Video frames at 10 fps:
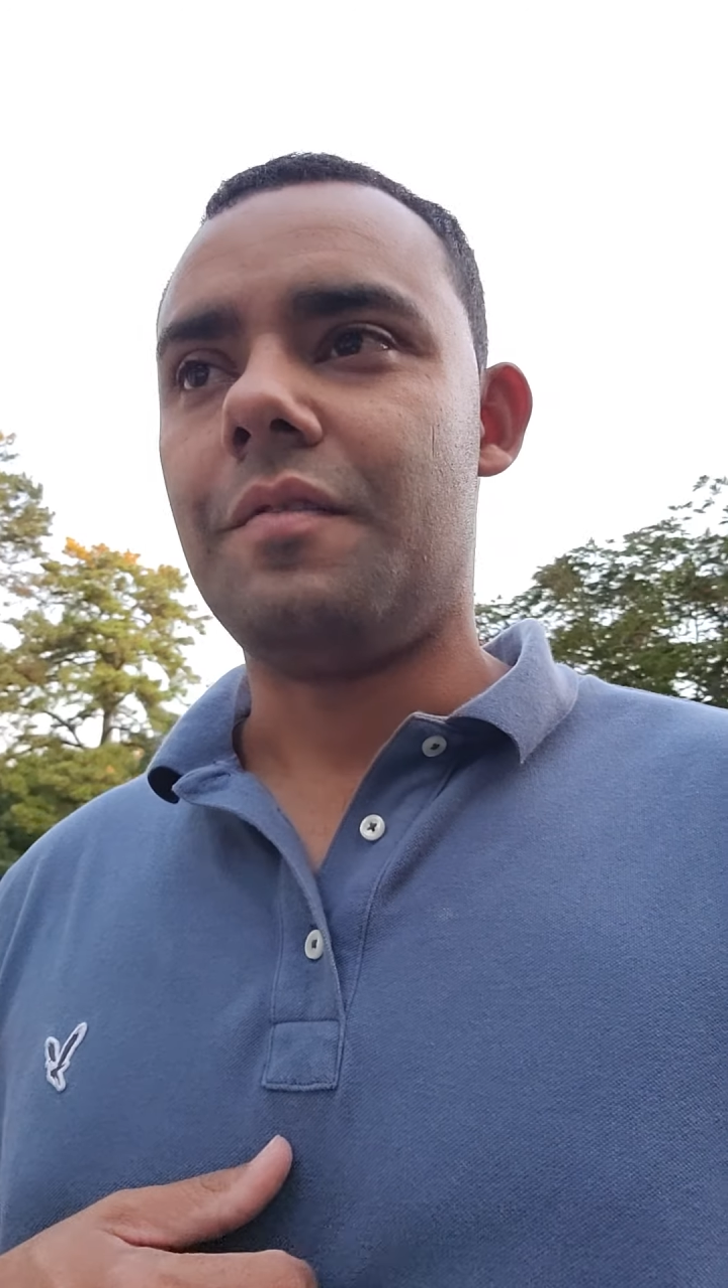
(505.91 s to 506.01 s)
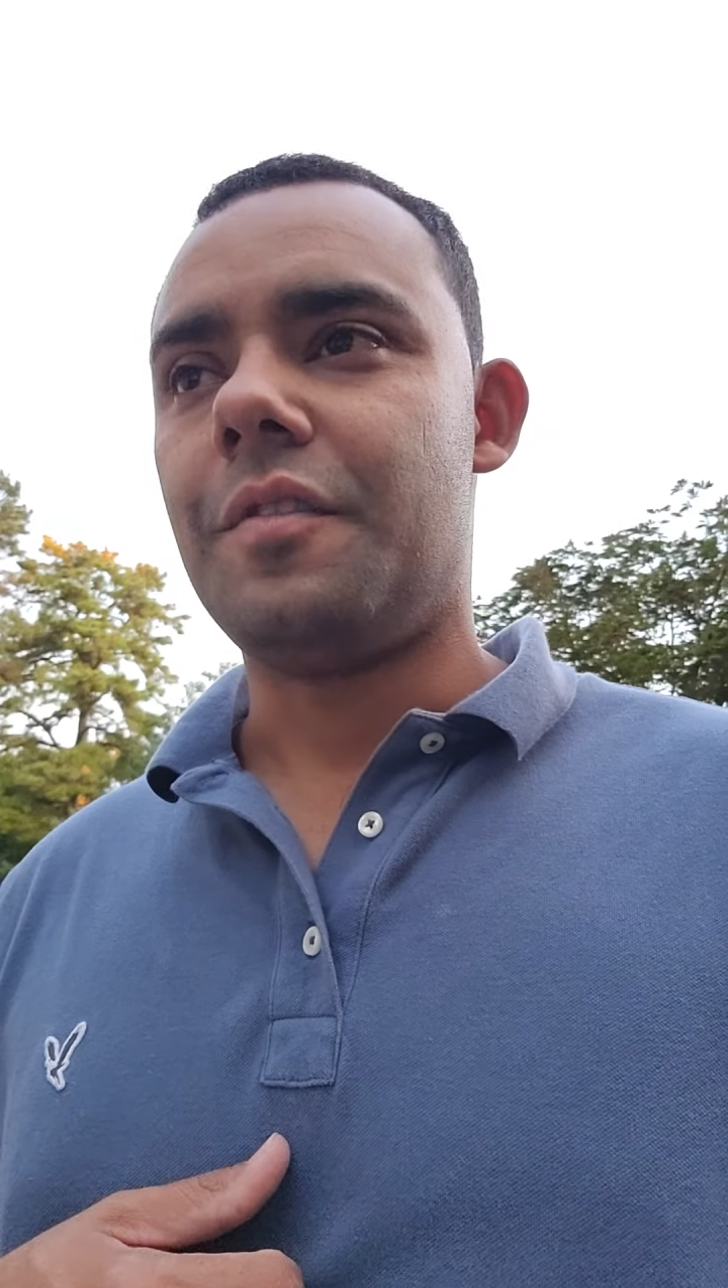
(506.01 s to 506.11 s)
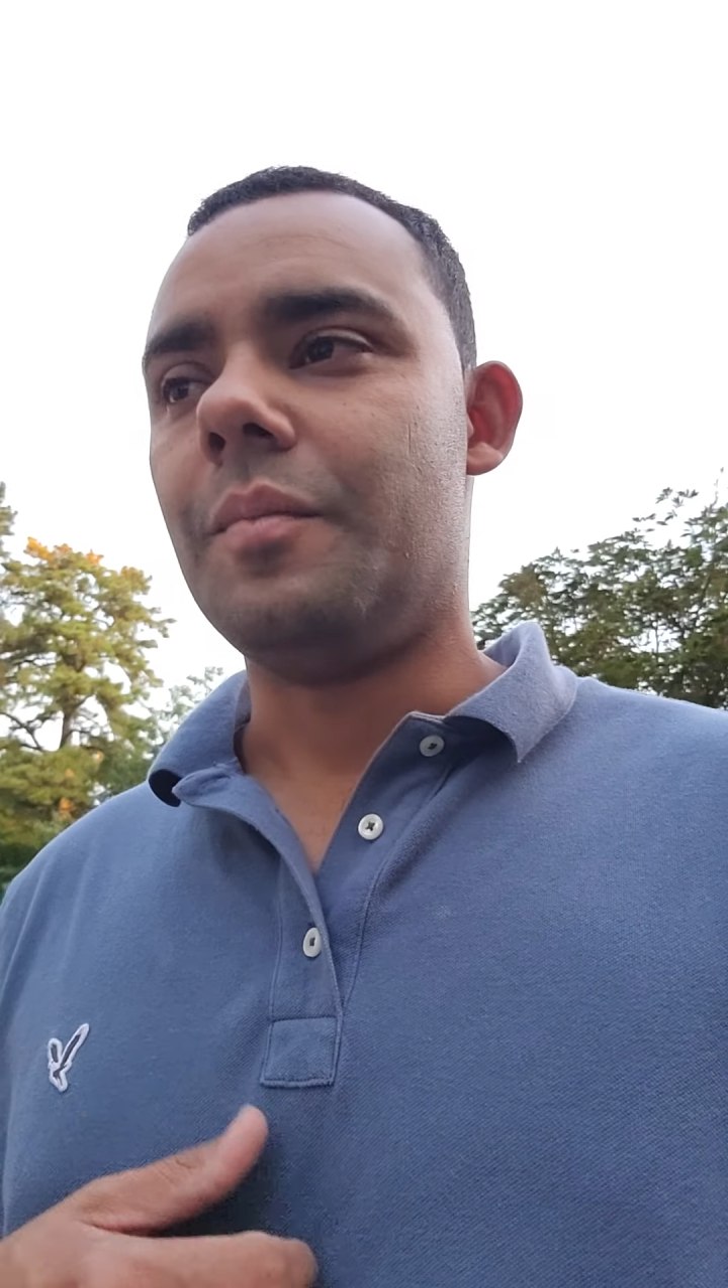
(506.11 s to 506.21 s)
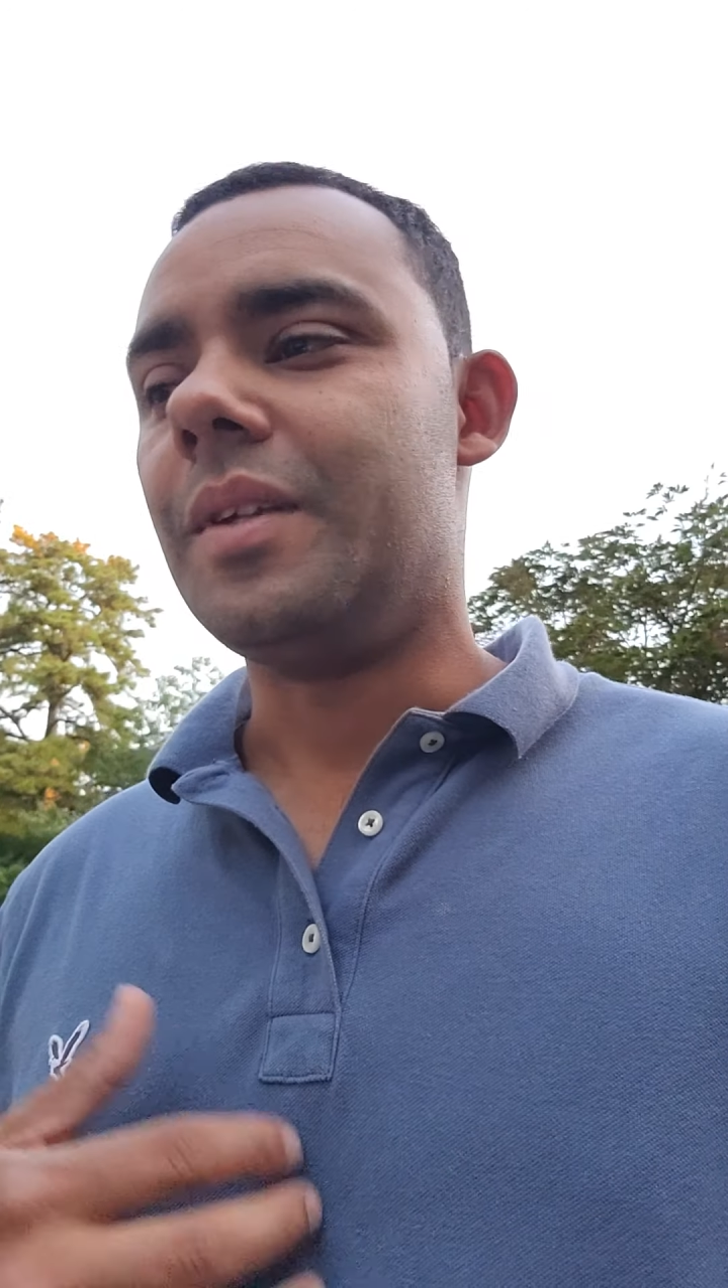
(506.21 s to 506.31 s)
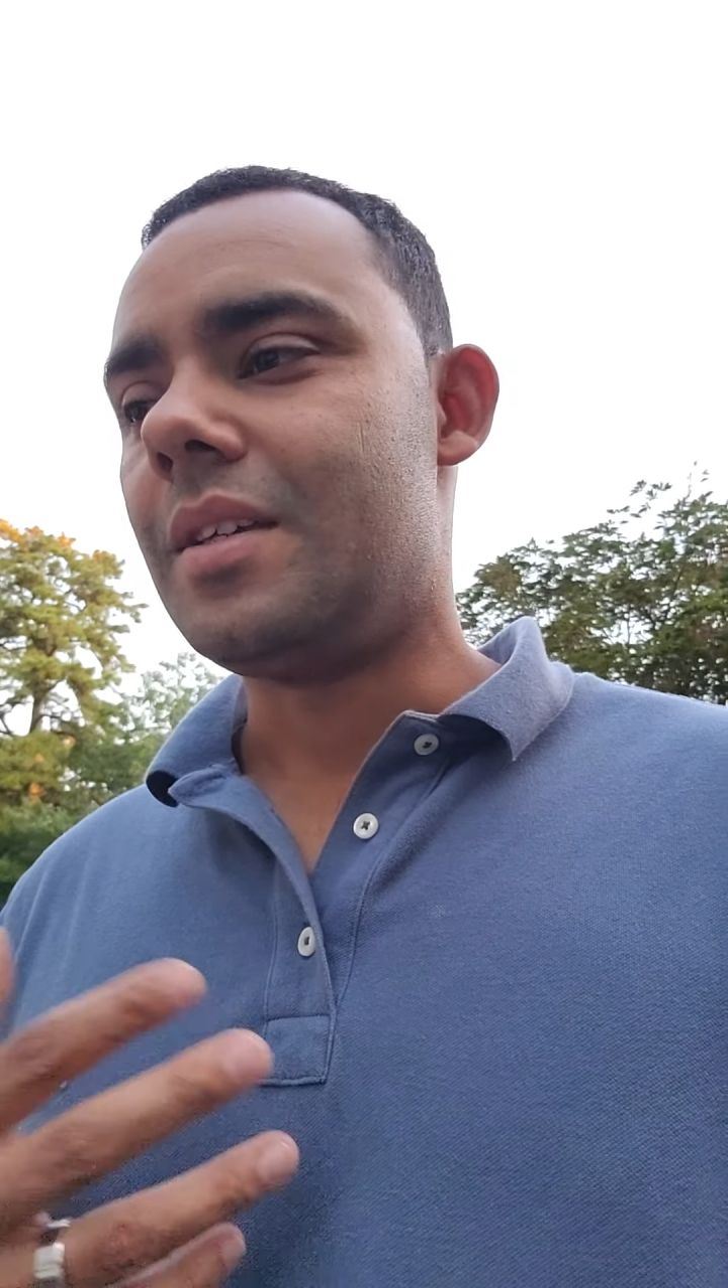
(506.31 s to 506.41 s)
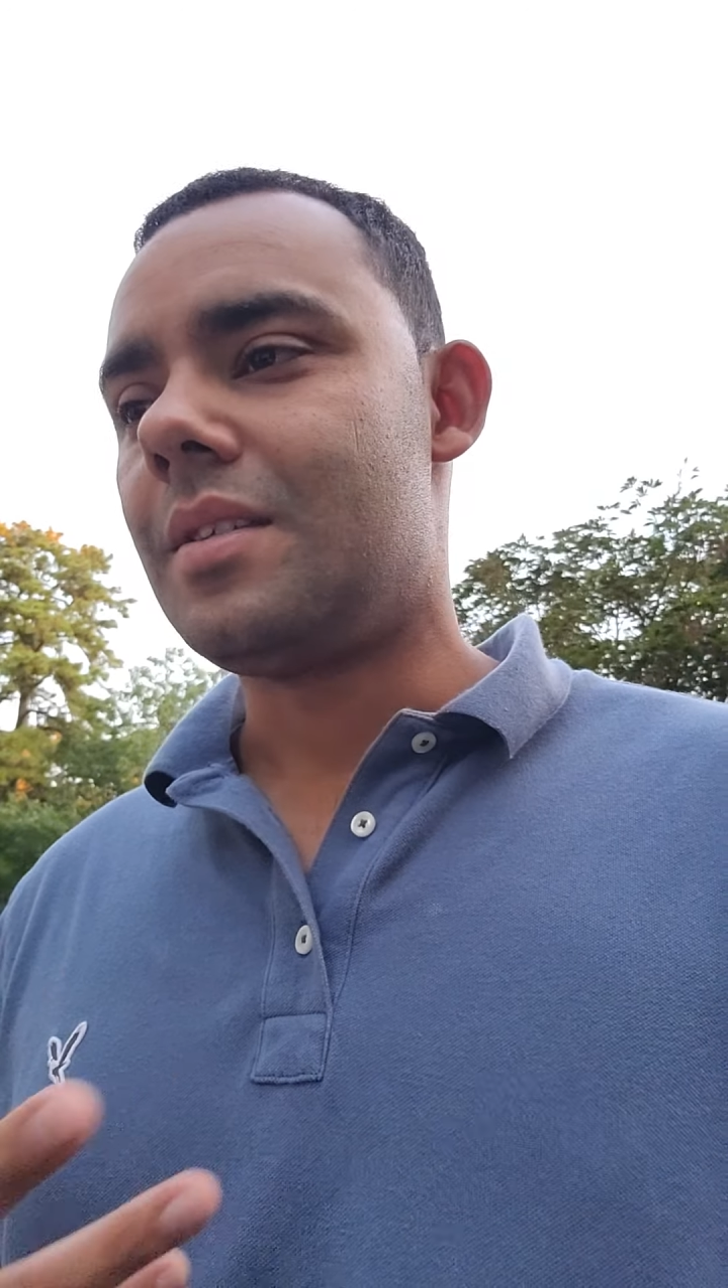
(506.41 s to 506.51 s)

from this